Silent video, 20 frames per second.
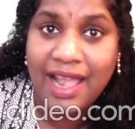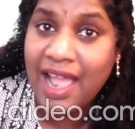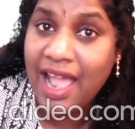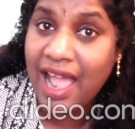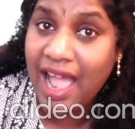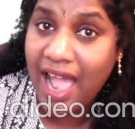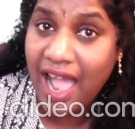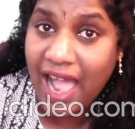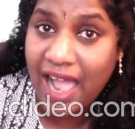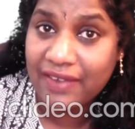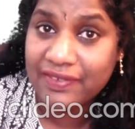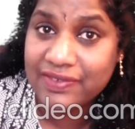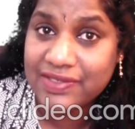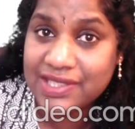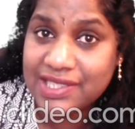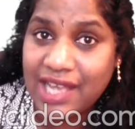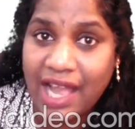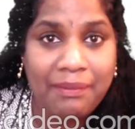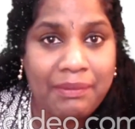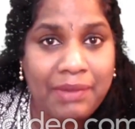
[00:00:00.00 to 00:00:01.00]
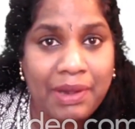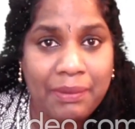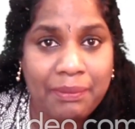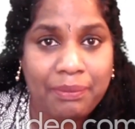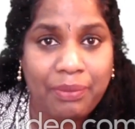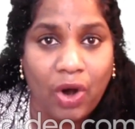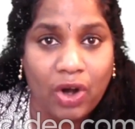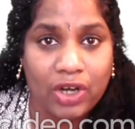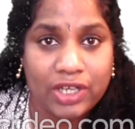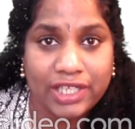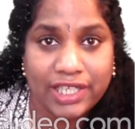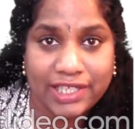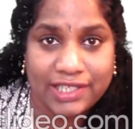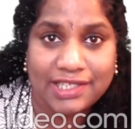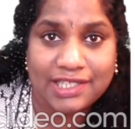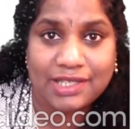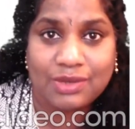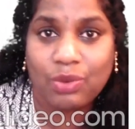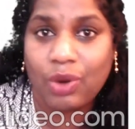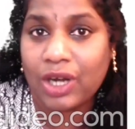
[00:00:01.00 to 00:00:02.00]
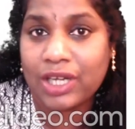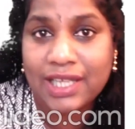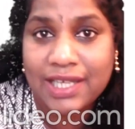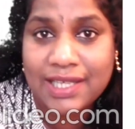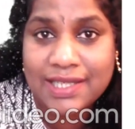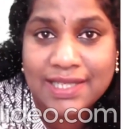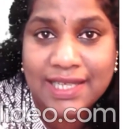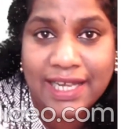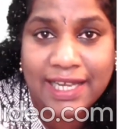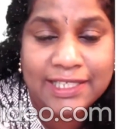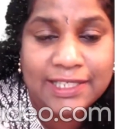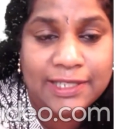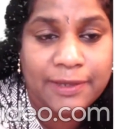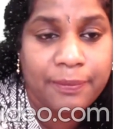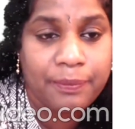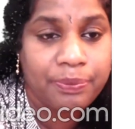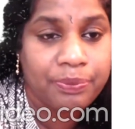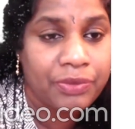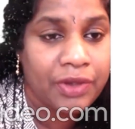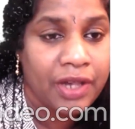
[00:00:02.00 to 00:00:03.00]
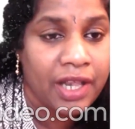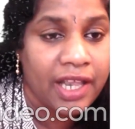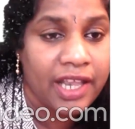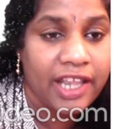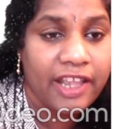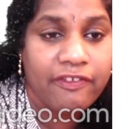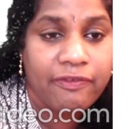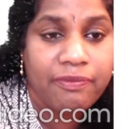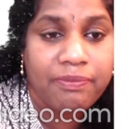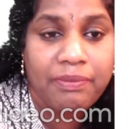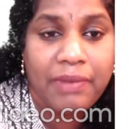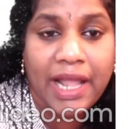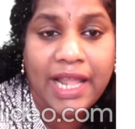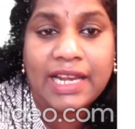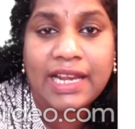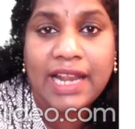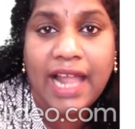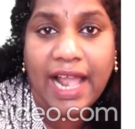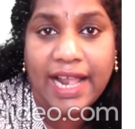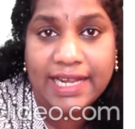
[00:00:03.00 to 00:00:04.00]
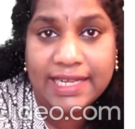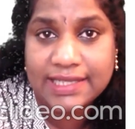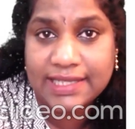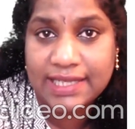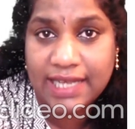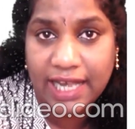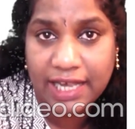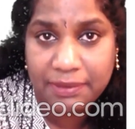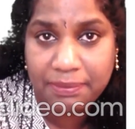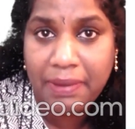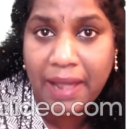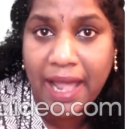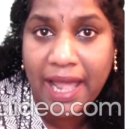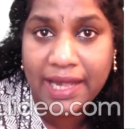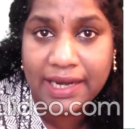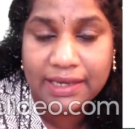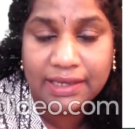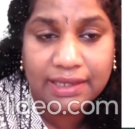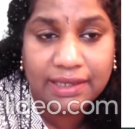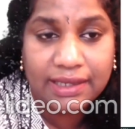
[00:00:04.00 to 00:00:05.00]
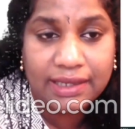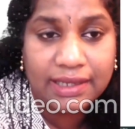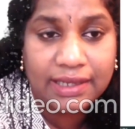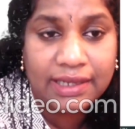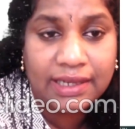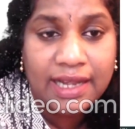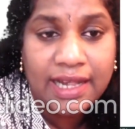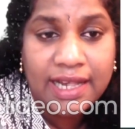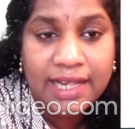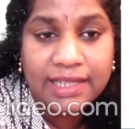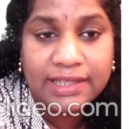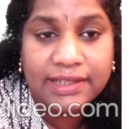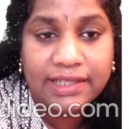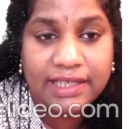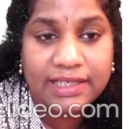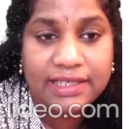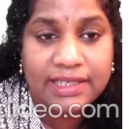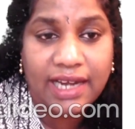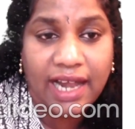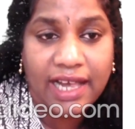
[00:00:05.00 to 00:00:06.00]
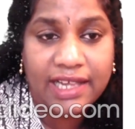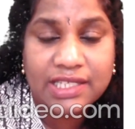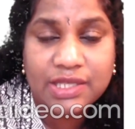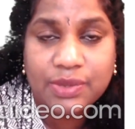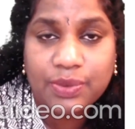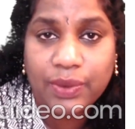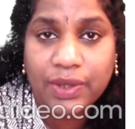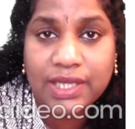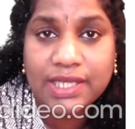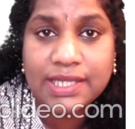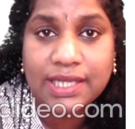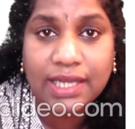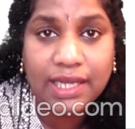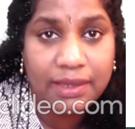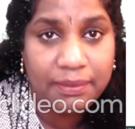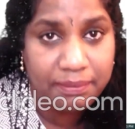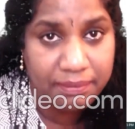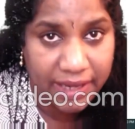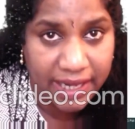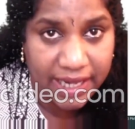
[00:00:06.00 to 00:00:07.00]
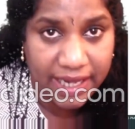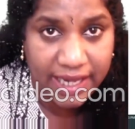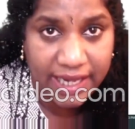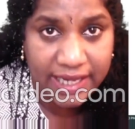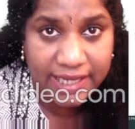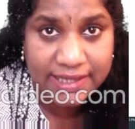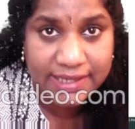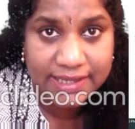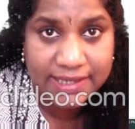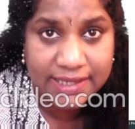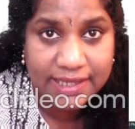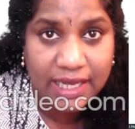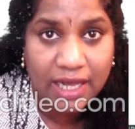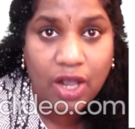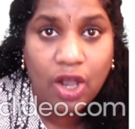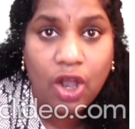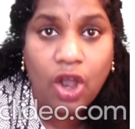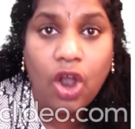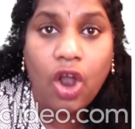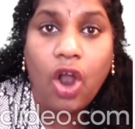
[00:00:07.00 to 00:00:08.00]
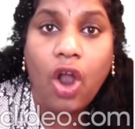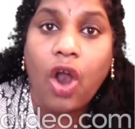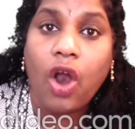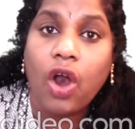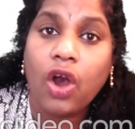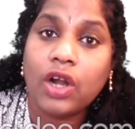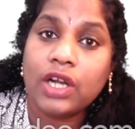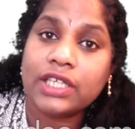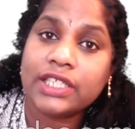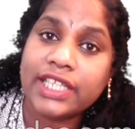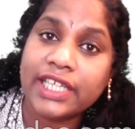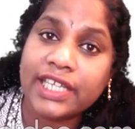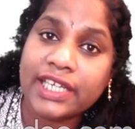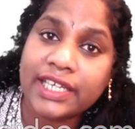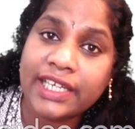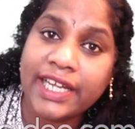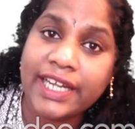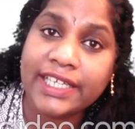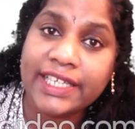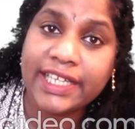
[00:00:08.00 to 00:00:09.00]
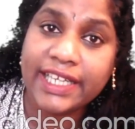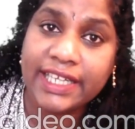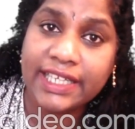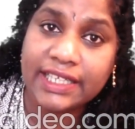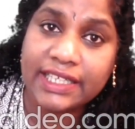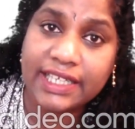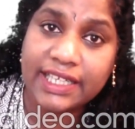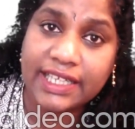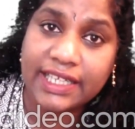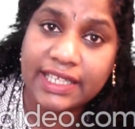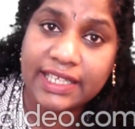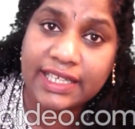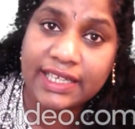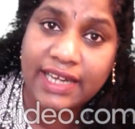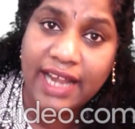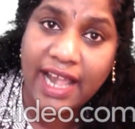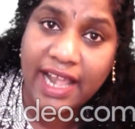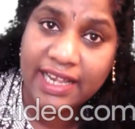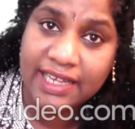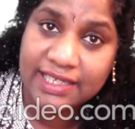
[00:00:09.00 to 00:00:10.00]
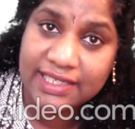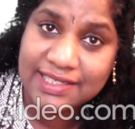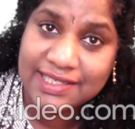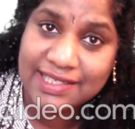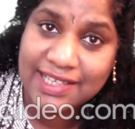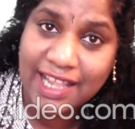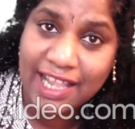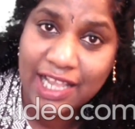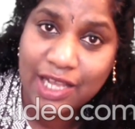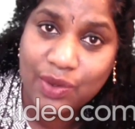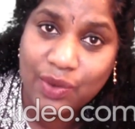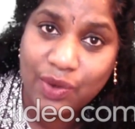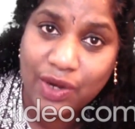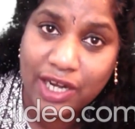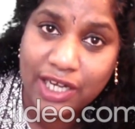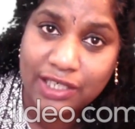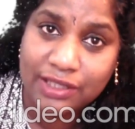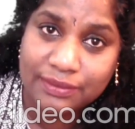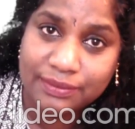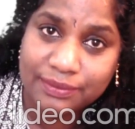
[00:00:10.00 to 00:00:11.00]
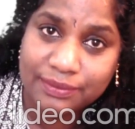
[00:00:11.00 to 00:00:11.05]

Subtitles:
have some importance. What is it? If my lines are parallel, the transversal makes alternate interior angles equal,